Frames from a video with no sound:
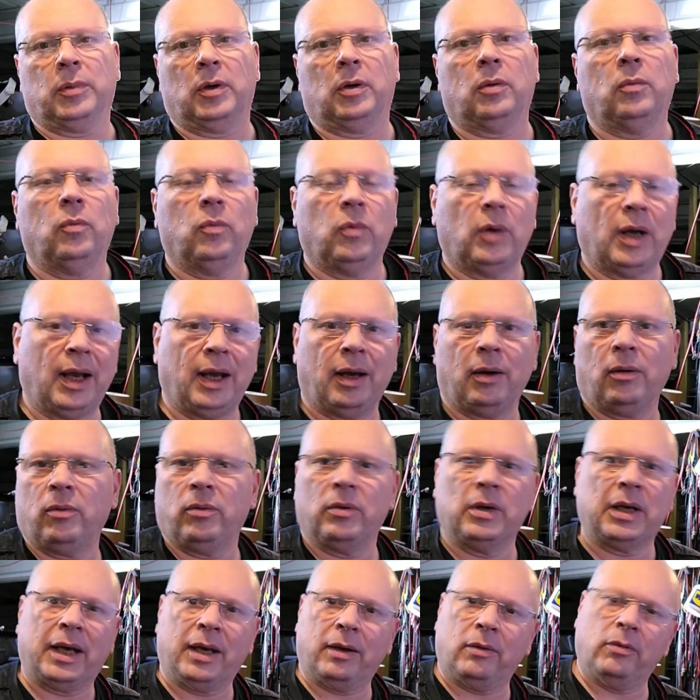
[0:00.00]
but
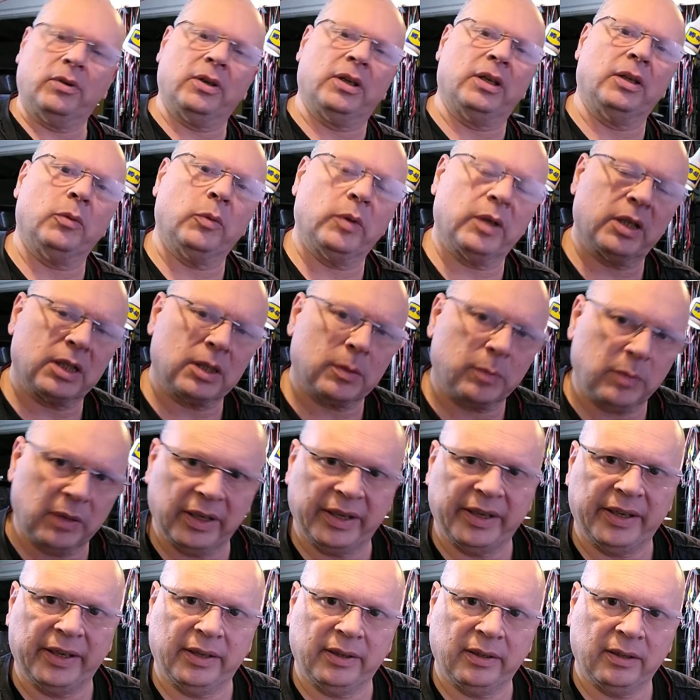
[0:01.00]
how can you
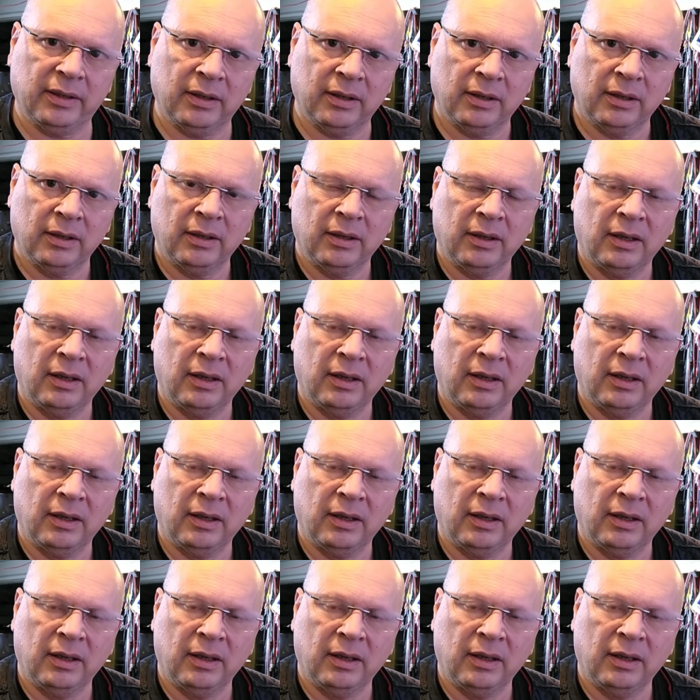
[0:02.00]
explain